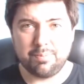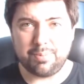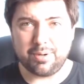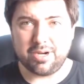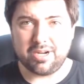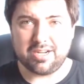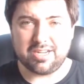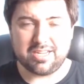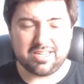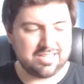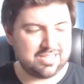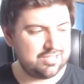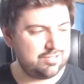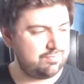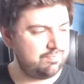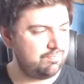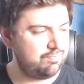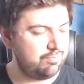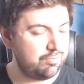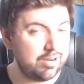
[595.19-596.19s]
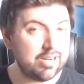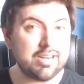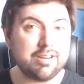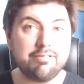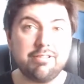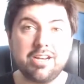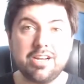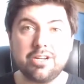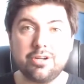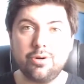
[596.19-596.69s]
but it's
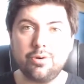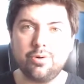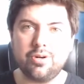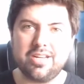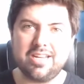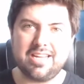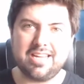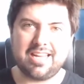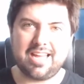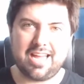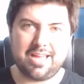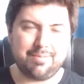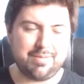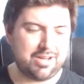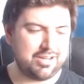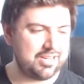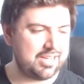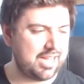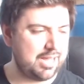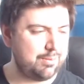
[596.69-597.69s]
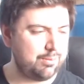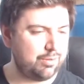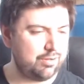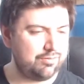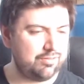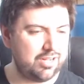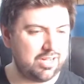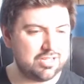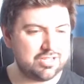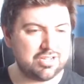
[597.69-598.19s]
really, really cool that it came out on the Game Boy
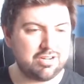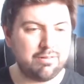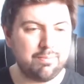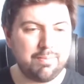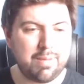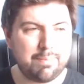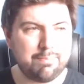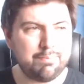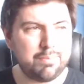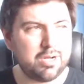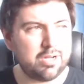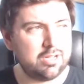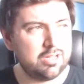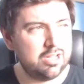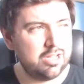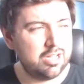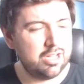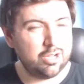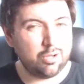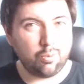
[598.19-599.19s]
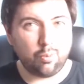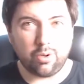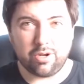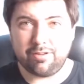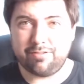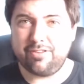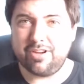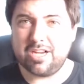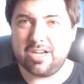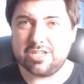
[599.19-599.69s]
Advance. I remember
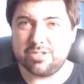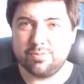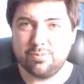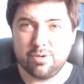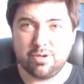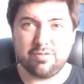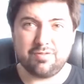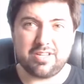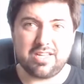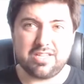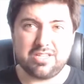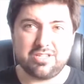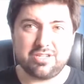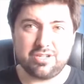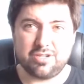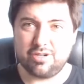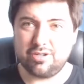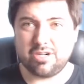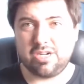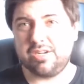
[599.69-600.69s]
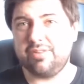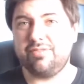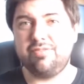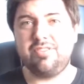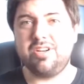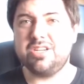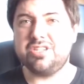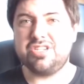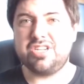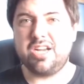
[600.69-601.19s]
when I first moved into kind of
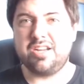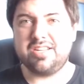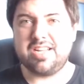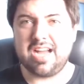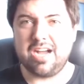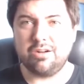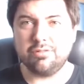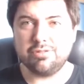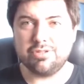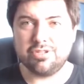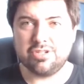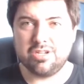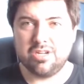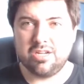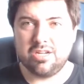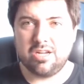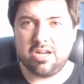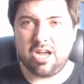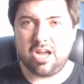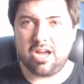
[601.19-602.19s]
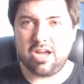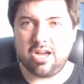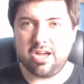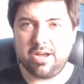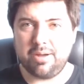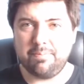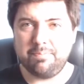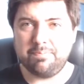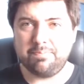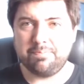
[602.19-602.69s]
first shared house,
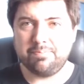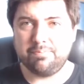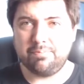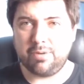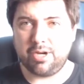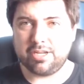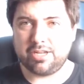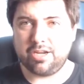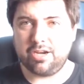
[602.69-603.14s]
my